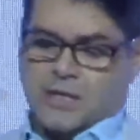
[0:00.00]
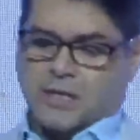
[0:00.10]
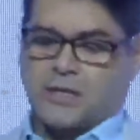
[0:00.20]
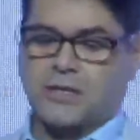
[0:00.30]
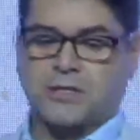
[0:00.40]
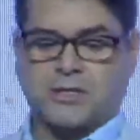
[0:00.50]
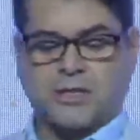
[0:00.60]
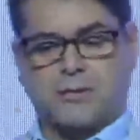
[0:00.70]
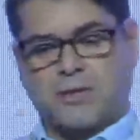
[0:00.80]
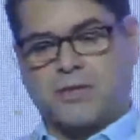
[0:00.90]
the
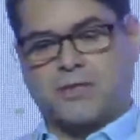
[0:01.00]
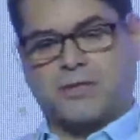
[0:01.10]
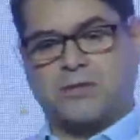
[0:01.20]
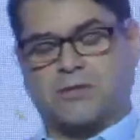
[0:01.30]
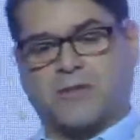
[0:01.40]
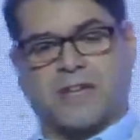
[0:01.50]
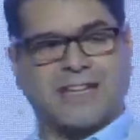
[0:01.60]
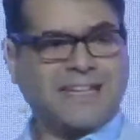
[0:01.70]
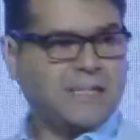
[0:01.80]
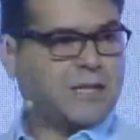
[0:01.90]
consumer in the shoes of their
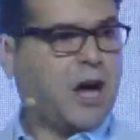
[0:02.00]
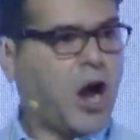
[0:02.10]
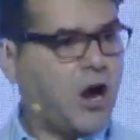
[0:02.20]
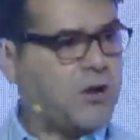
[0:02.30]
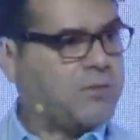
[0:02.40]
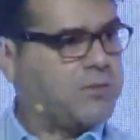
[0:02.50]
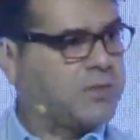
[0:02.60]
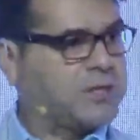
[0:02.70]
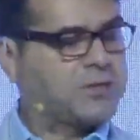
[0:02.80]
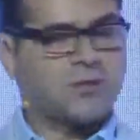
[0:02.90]
needs at home
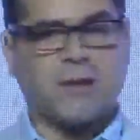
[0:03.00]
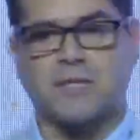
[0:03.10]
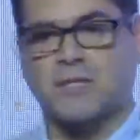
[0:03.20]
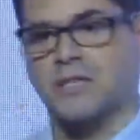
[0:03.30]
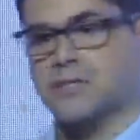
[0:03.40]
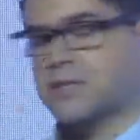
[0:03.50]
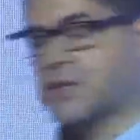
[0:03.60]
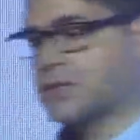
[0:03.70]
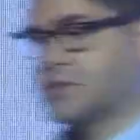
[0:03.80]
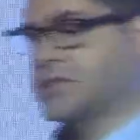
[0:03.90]
and dramatizing
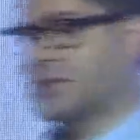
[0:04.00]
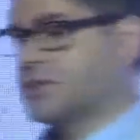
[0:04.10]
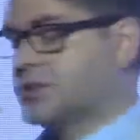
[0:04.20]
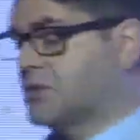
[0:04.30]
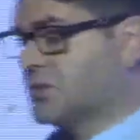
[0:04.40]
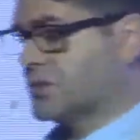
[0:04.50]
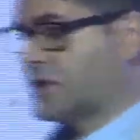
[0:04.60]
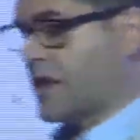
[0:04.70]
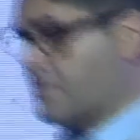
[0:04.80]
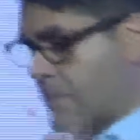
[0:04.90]
those needs in the stores. So
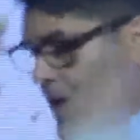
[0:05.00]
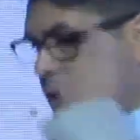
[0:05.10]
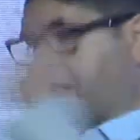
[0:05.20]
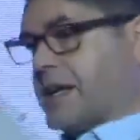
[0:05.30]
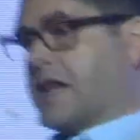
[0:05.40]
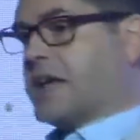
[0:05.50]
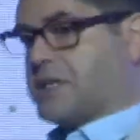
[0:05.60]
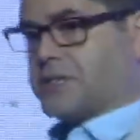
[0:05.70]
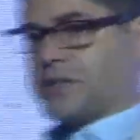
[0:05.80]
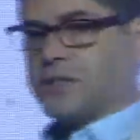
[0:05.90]
they make a
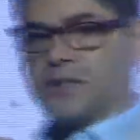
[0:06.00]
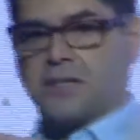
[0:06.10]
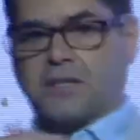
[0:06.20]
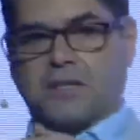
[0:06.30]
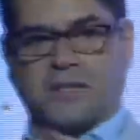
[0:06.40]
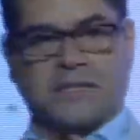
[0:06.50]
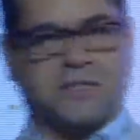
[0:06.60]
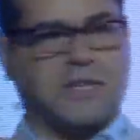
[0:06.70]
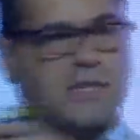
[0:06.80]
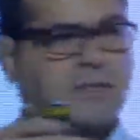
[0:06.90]
connection that
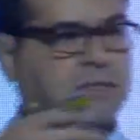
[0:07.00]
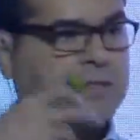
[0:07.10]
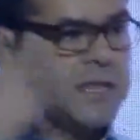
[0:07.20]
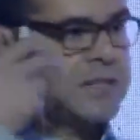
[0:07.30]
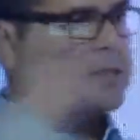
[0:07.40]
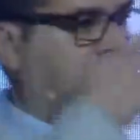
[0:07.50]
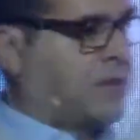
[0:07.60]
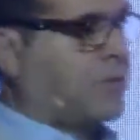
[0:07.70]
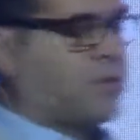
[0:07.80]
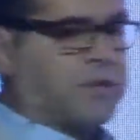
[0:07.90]
says, yes,
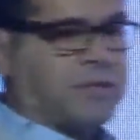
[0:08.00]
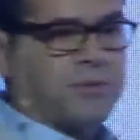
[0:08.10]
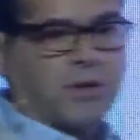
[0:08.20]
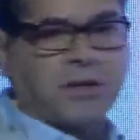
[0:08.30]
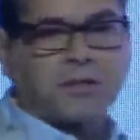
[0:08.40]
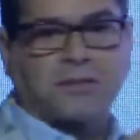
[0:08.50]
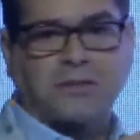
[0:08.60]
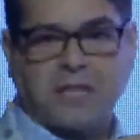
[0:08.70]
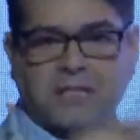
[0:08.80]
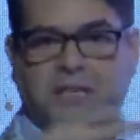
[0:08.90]
I want these products, or
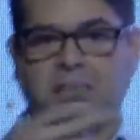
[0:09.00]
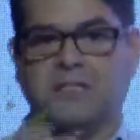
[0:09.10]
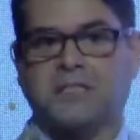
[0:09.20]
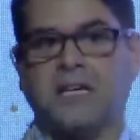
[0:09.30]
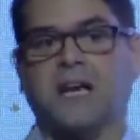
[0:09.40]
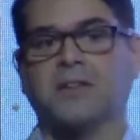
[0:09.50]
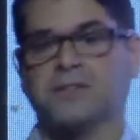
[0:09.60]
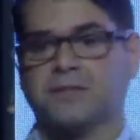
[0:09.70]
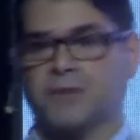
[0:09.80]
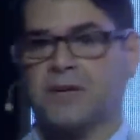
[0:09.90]
yes, I can see how
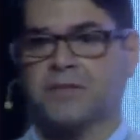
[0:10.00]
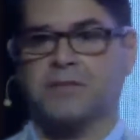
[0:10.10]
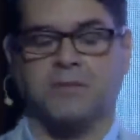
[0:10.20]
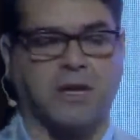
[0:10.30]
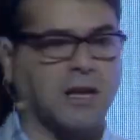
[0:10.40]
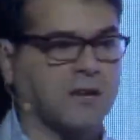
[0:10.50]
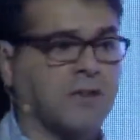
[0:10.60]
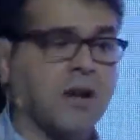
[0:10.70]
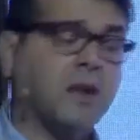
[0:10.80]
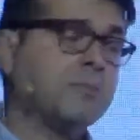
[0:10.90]
this is relevant to my life.
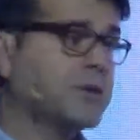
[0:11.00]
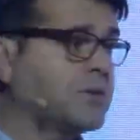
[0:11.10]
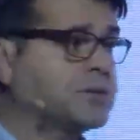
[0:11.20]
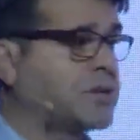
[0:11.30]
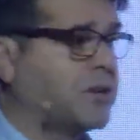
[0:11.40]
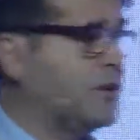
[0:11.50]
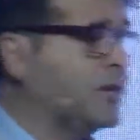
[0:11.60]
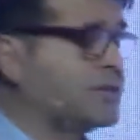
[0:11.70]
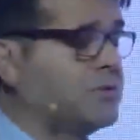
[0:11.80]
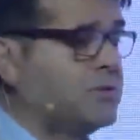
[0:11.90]
But also,
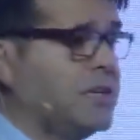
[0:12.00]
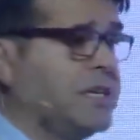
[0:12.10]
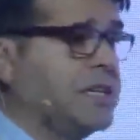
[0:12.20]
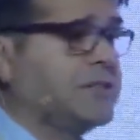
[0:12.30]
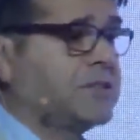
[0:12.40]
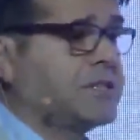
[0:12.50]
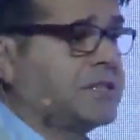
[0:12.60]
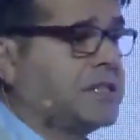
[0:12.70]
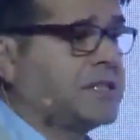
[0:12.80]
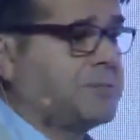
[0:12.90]
it's a really
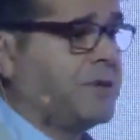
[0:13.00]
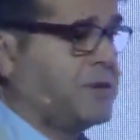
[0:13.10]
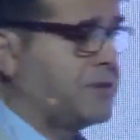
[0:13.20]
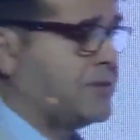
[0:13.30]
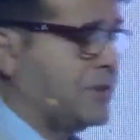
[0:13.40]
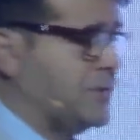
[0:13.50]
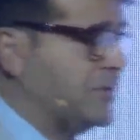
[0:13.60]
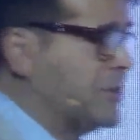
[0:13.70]
interesting experience for them.